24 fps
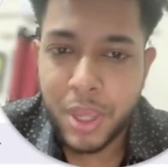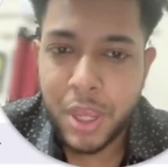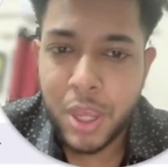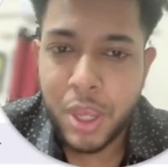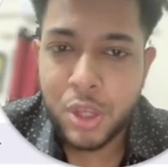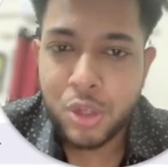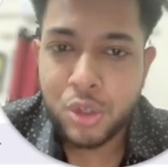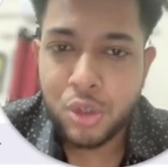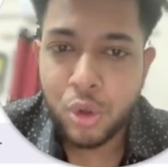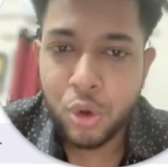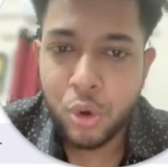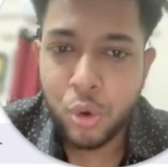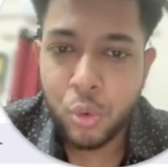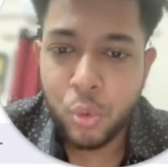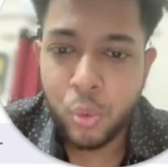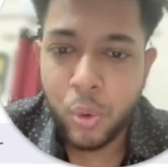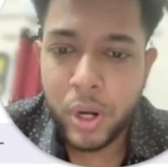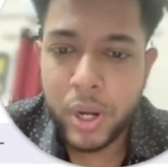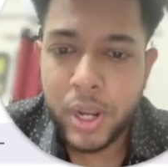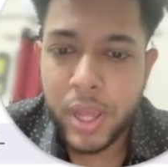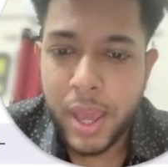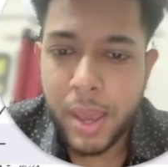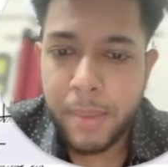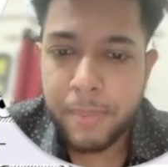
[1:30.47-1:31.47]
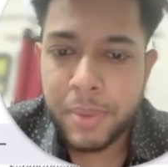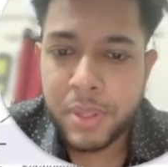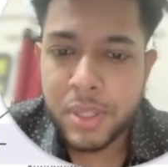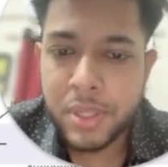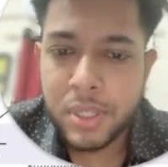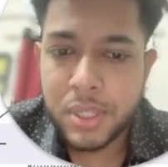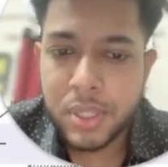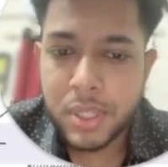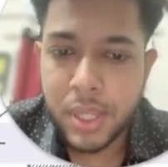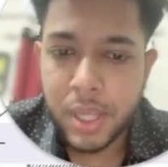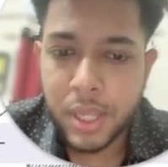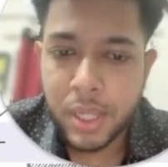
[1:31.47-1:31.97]
So what happens
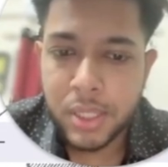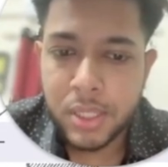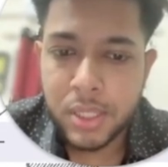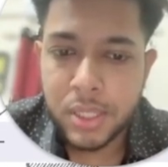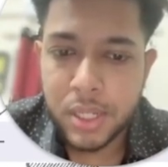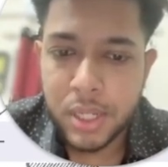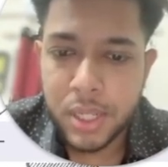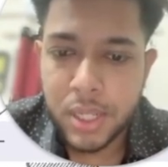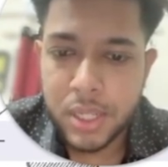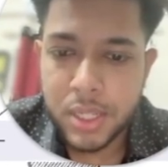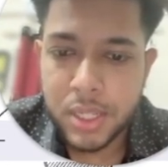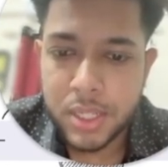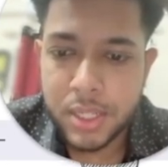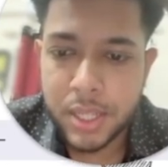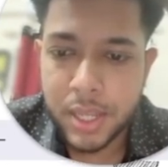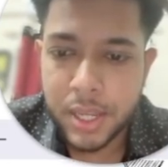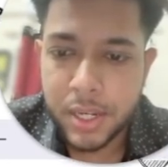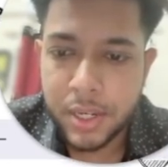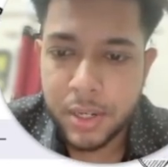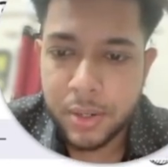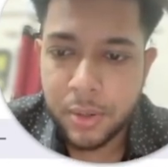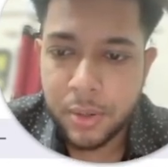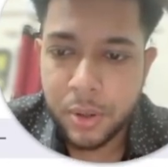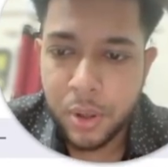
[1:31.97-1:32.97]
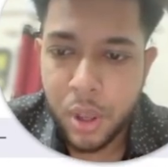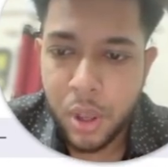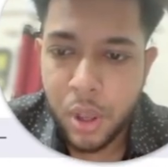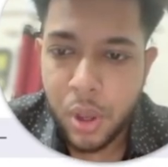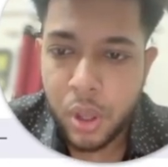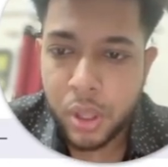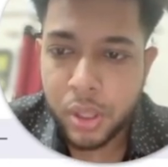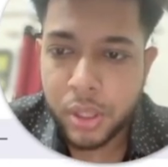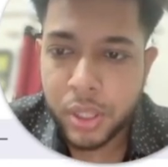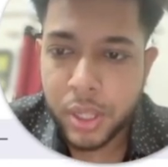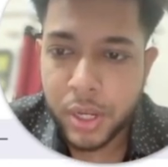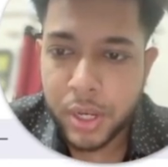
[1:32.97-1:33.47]
next is that
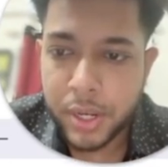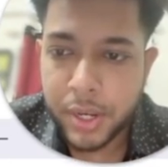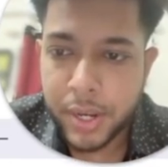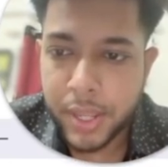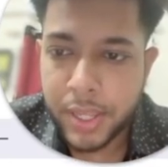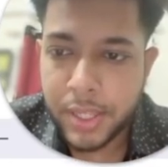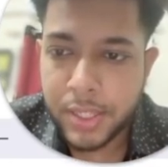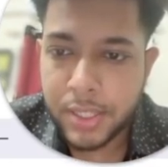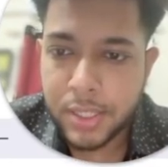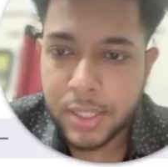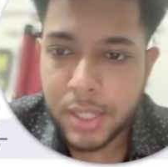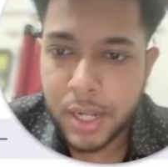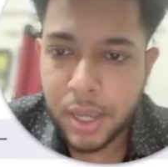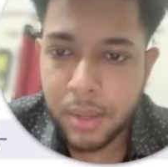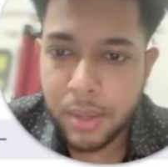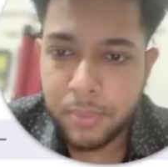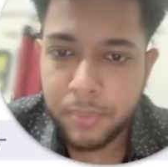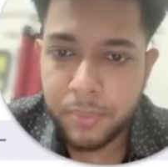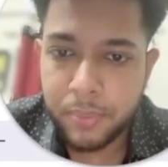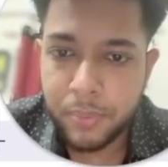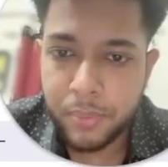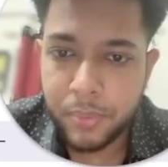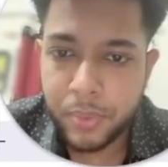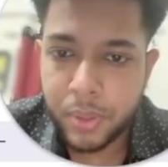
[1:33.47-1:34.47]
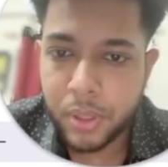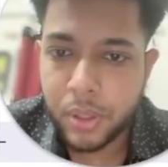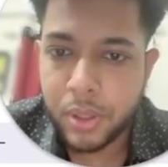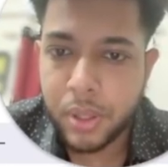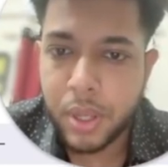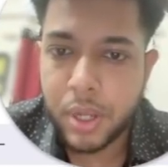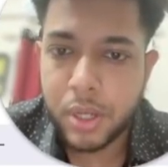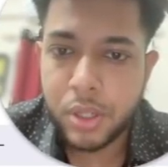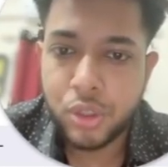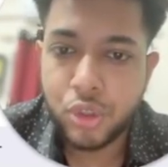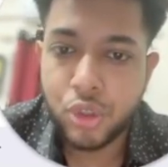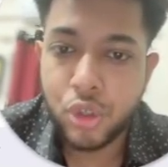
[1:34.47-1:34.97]
the next time
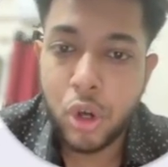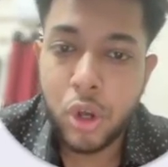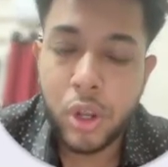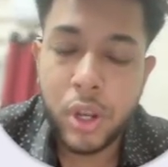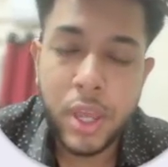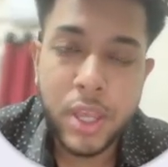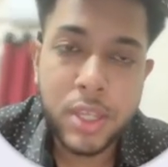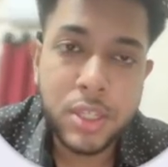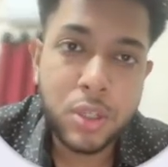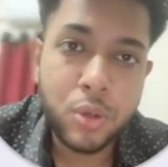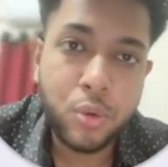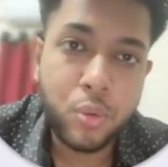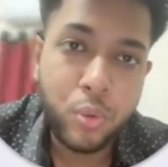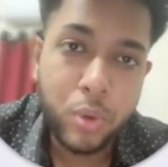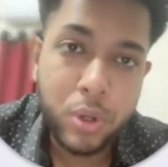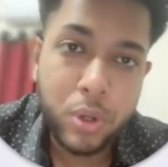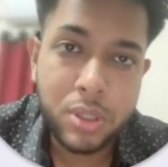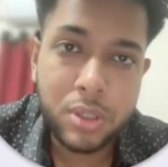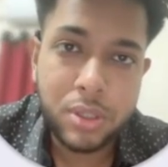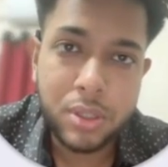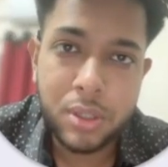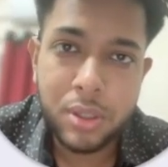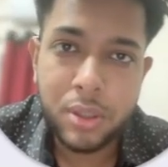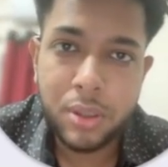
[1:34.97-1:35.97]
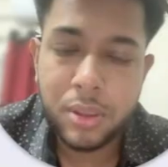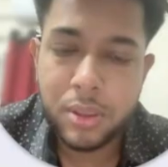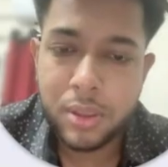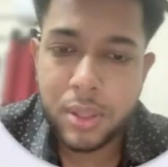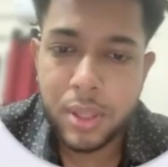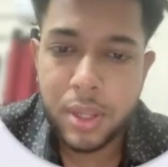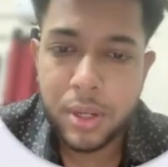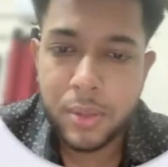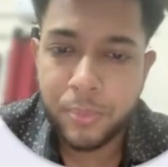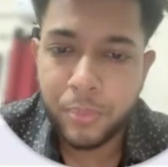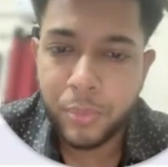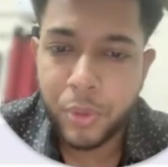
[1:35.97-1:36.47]
that John has a question
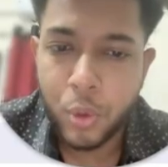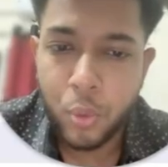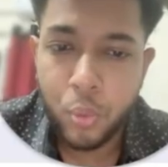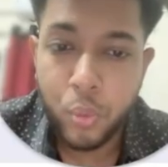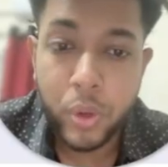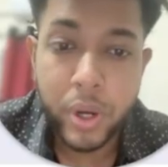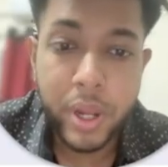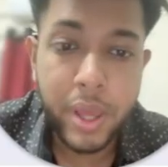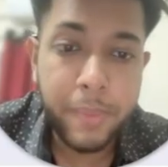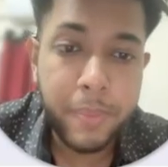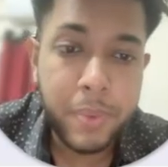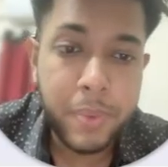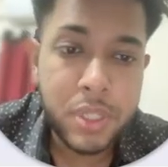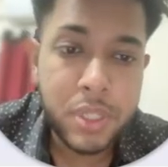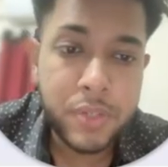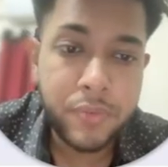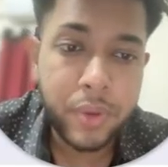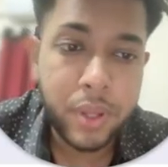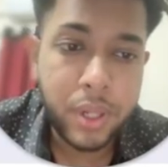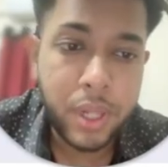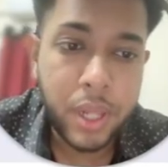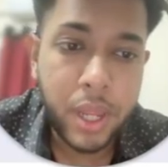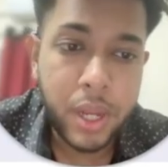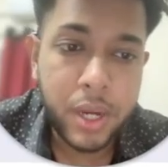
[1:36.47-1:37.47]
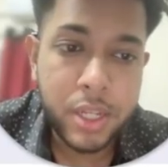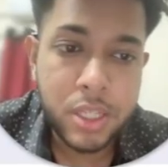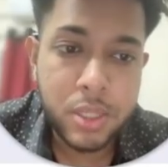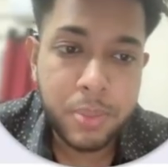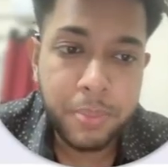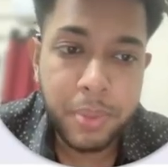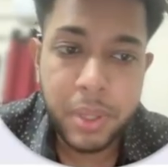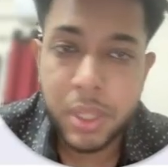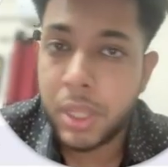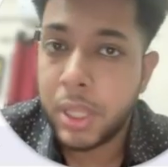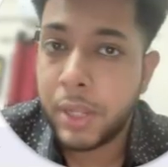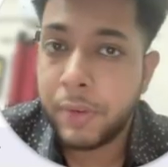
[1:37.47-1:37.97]
that what happens if a client doesn't
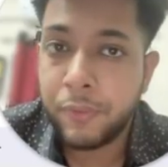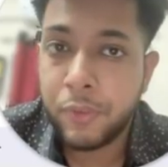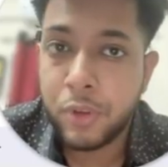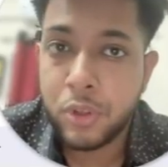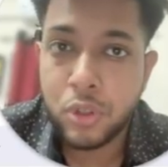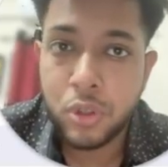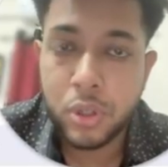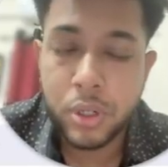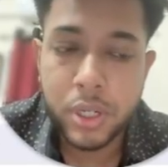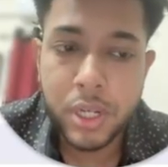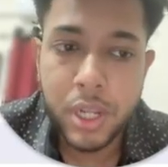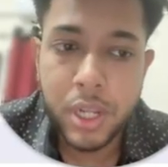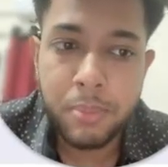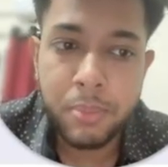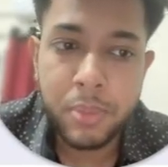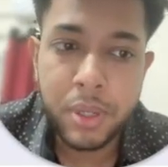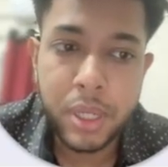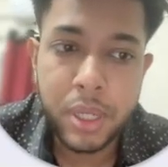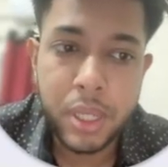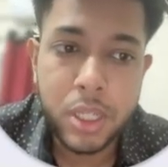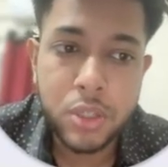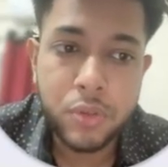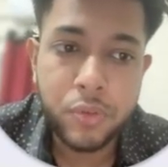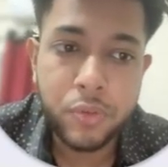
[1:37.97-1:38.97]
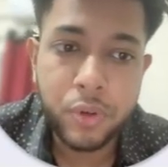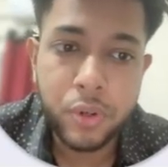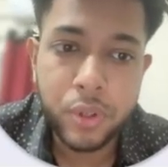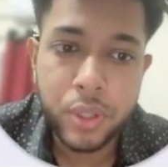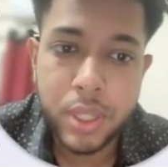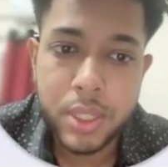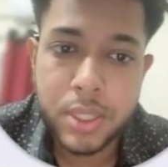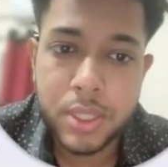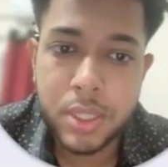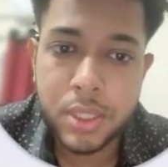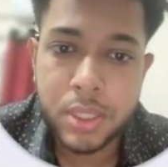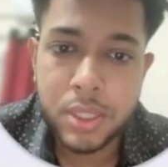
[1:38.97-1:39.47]
pay the invoice on time, he heads over to the
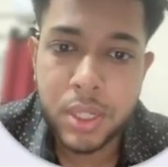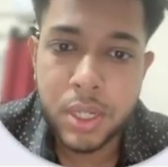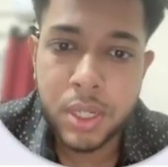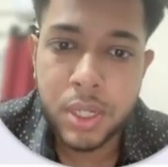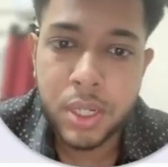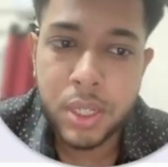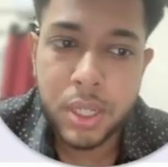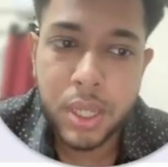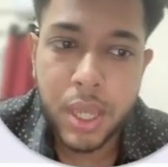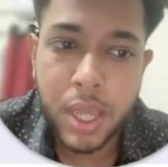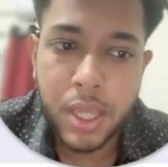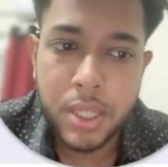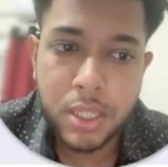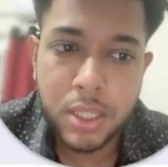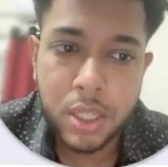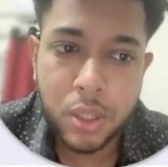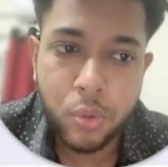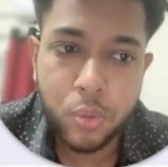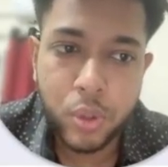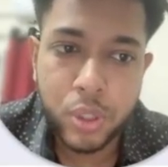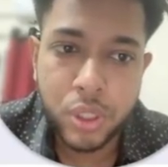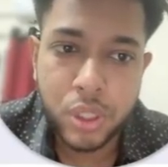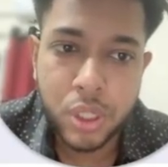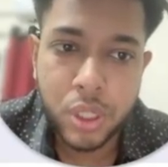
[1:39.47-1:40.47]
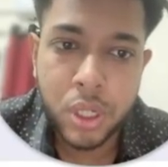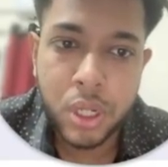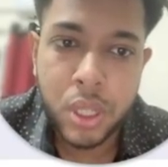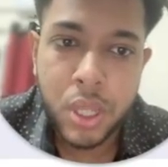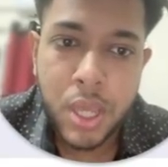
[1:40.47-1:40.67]
assistant, he asks the question.